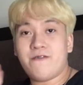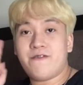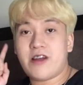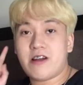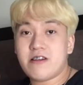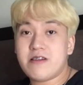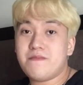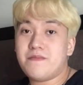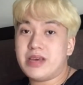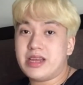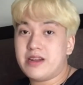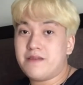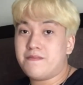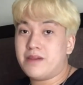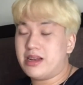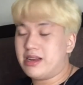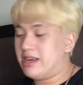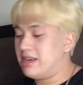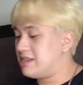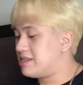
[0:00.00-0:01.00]
very
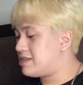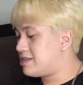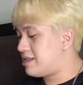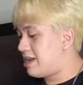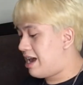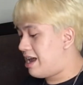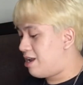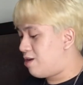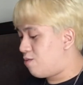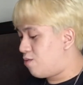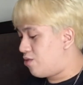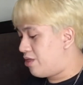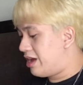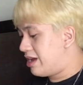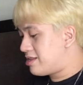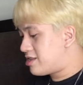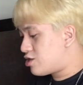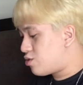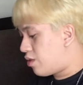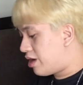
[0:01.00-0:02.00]
minimalist. I,
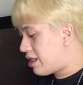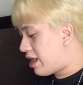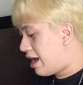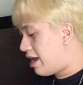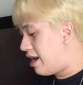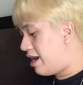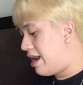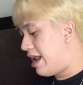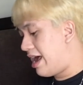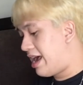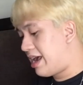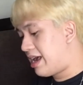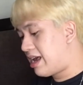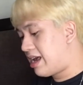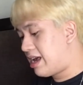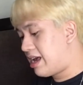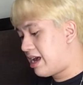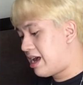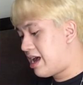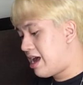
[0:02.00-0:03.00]
that's what I like
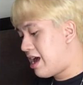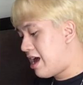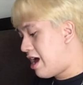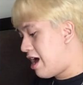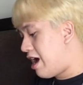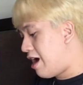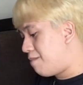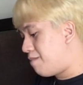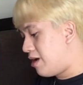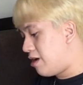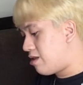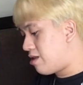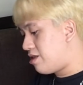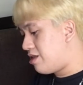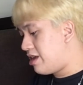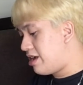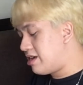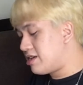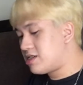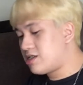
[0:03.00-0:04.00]
about
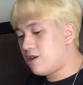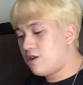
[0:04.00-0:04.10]
this.